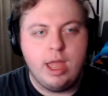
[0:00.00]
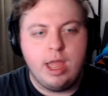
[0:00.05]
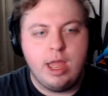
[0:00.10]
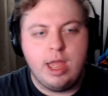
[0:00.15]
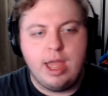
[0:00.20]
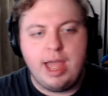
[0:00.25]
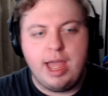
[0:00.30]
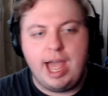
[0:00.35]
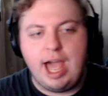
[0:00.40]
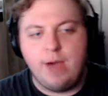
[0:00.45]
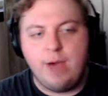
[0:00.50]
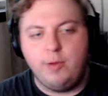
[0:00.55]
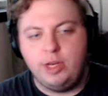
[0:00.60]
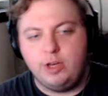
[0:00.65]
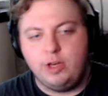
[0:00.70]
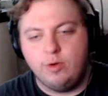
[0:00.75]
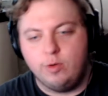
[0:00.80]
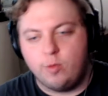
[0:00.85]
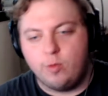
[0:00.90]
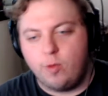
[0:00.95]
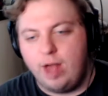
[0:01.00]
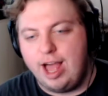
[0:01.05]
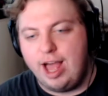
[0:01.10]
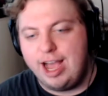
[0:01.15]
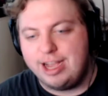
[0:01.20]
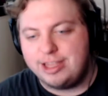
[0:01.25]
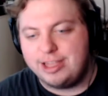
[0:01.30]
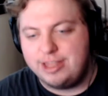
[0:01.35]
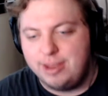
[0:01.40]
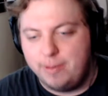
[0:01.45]
How we doing?
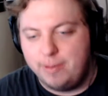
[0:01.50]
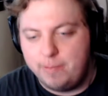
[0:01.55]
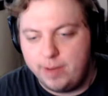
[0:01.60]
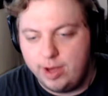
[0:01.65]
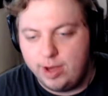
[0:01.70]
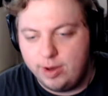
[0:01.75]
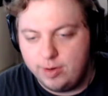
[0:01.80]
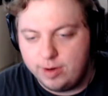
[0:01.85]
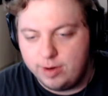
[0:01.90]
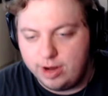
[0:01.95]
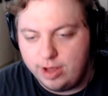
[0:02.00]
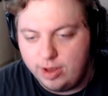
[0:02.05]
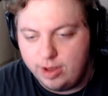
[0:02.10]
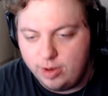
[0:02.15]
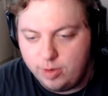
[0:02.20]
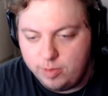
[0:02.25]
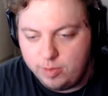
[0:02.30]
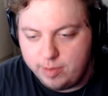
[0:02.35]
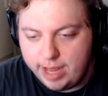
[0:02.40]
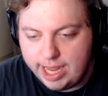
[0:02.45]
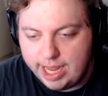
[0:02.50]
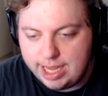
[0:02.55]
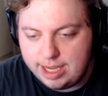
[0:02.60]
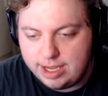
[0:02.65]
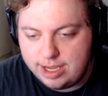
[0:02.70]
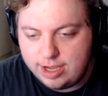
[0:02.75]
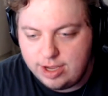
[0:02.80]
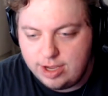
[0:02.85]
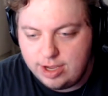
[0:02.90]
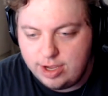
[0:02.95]
Rock the boat. Oh my
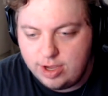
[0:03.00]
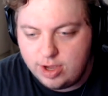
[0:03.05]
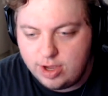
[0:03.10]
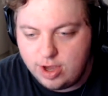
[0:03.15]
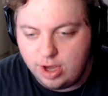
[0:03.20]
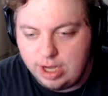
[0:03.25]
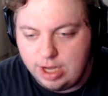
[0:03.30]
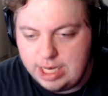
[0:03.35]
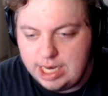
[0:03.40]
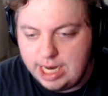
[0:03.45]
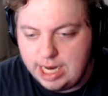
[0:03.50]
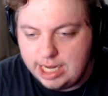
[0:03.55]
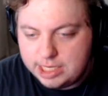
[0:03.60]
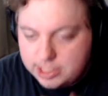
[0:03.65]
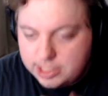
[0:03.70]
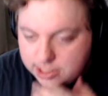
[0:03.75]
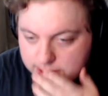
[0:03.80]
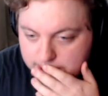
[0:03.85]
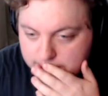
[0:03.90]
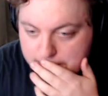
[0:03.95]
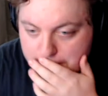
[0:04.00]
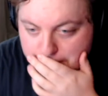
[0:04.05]
goodness.